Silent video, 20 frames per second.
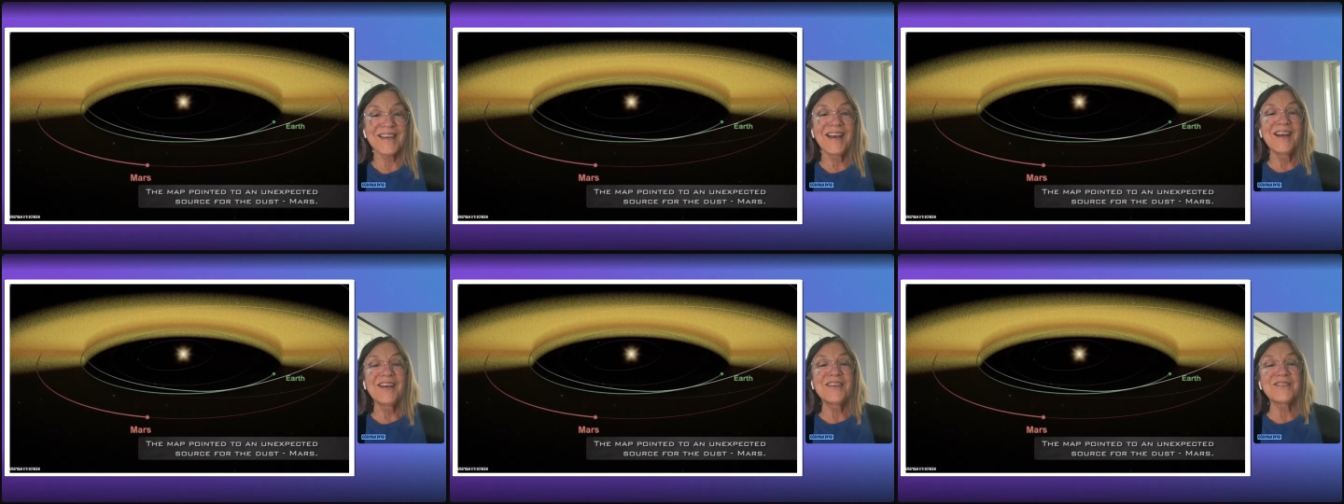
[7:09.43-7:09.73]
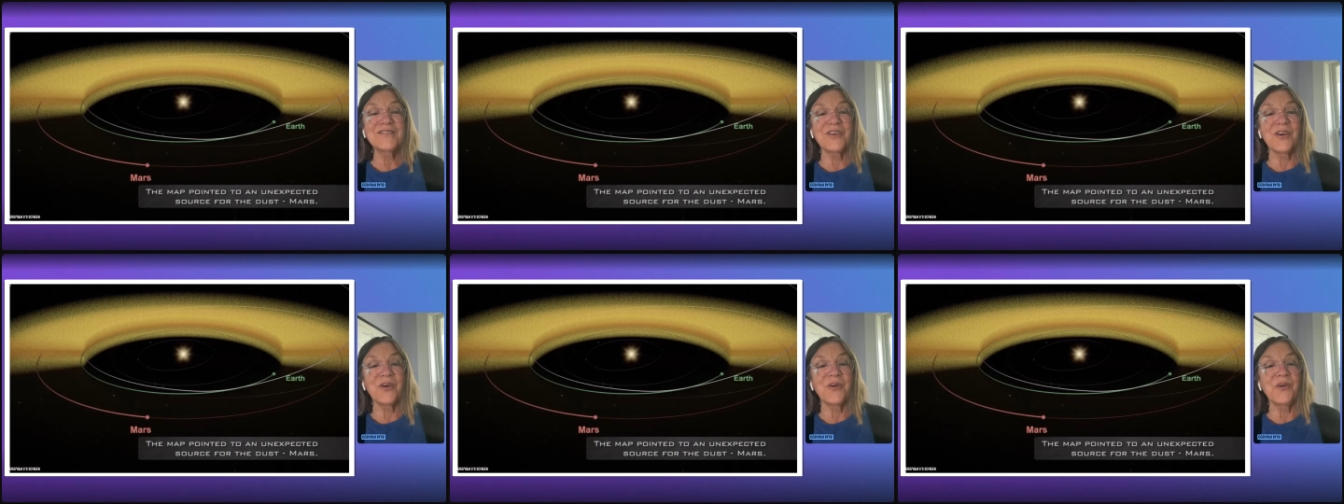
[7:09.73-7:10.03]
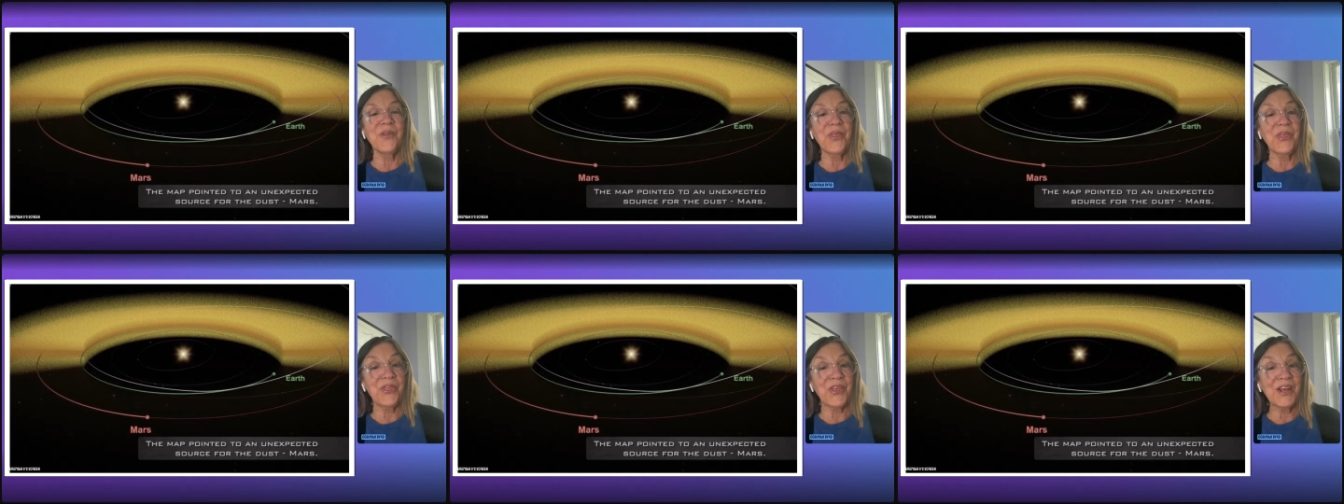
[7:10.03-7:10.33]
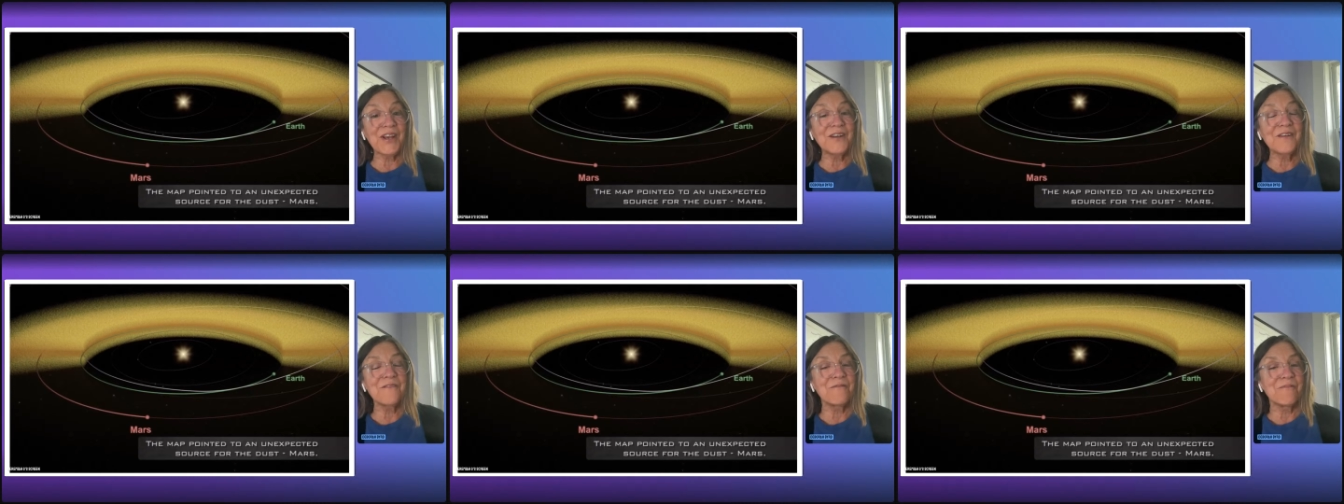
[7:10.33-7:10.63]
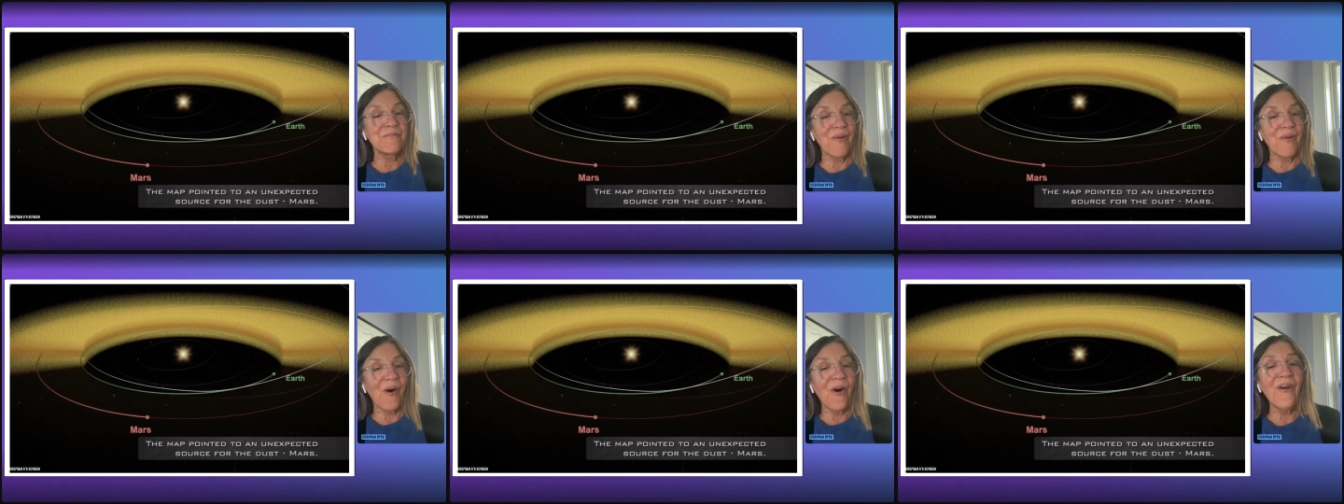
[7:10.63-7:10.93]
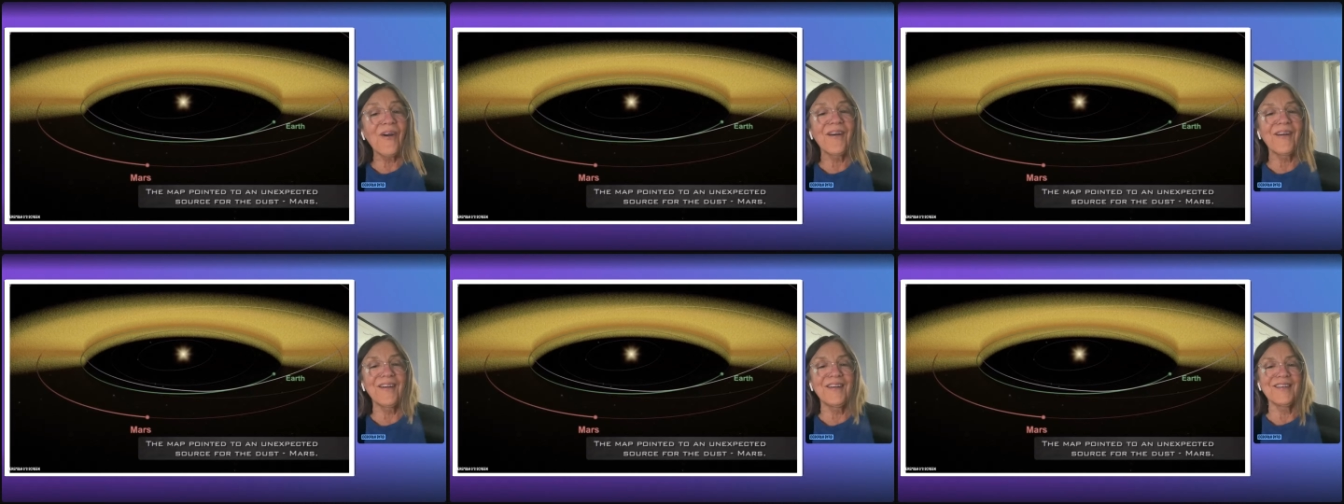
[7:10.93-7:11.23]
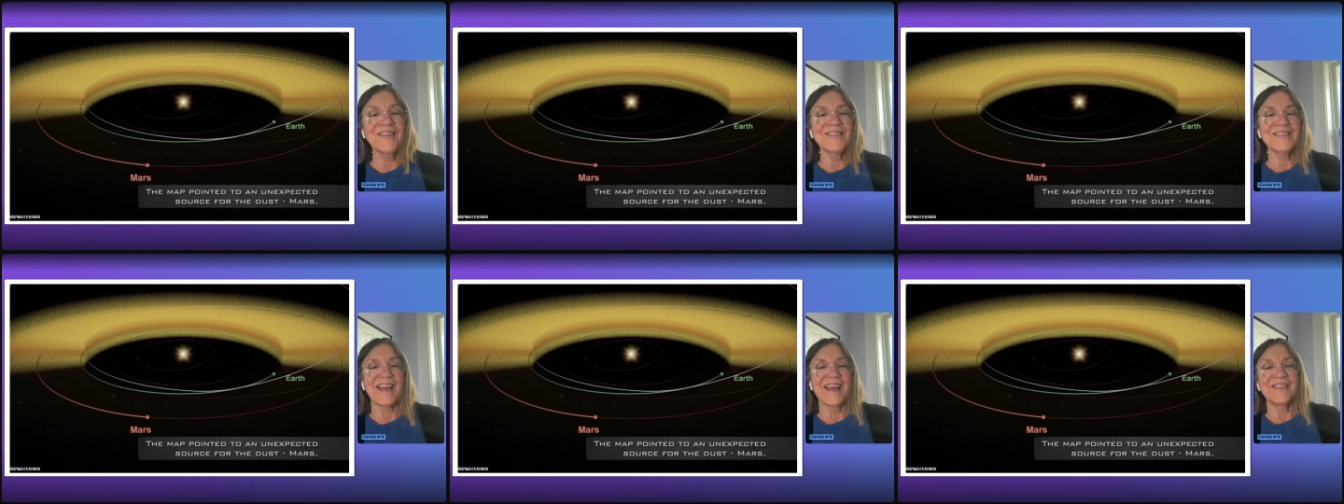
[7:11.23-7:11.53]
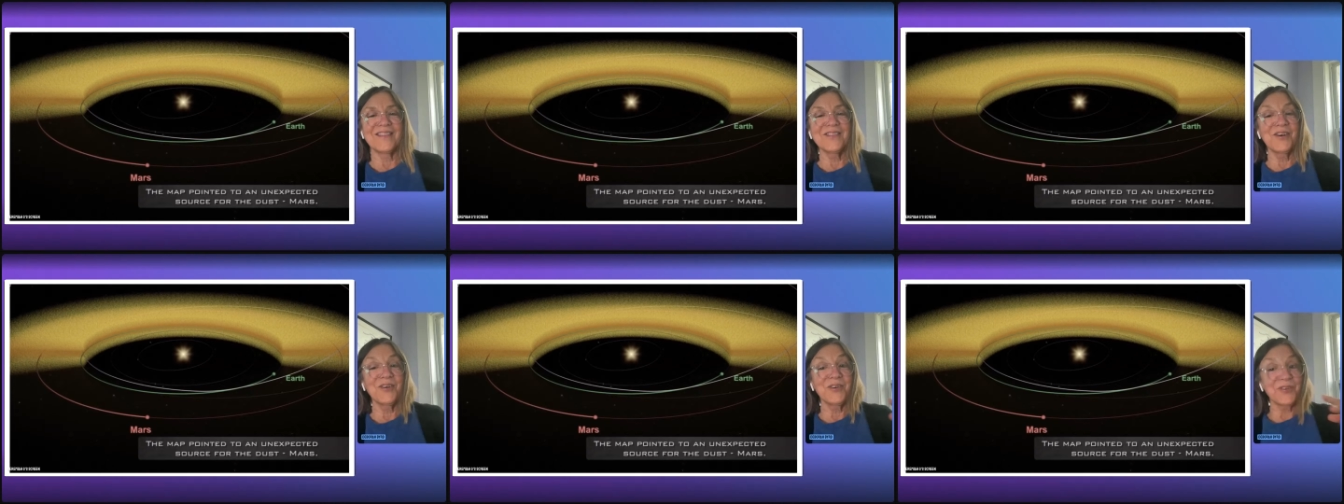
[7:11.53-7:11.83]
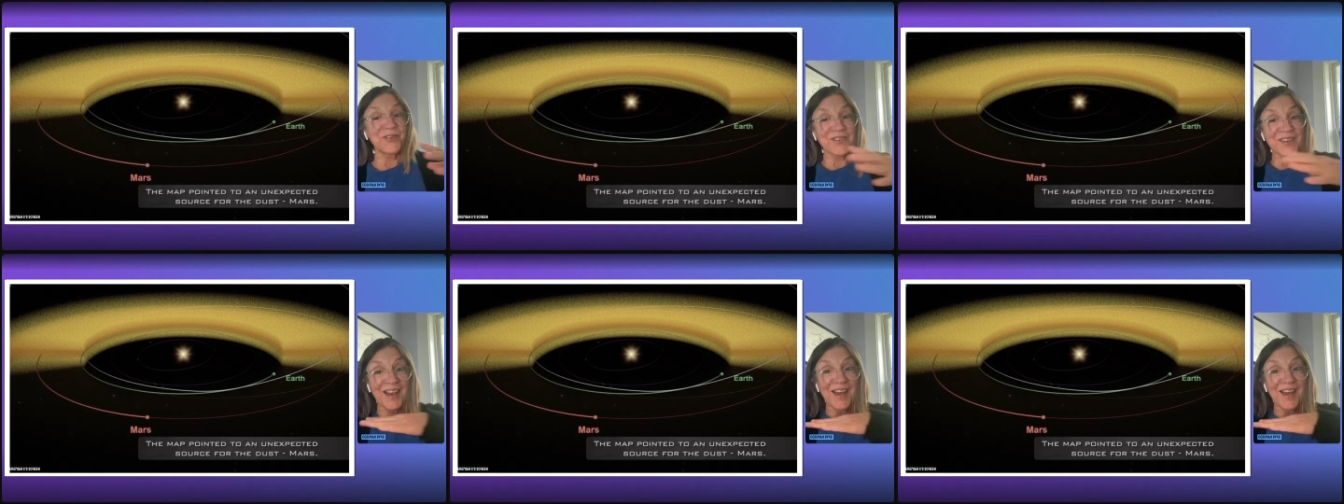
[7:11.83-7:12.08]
So think of Mars and those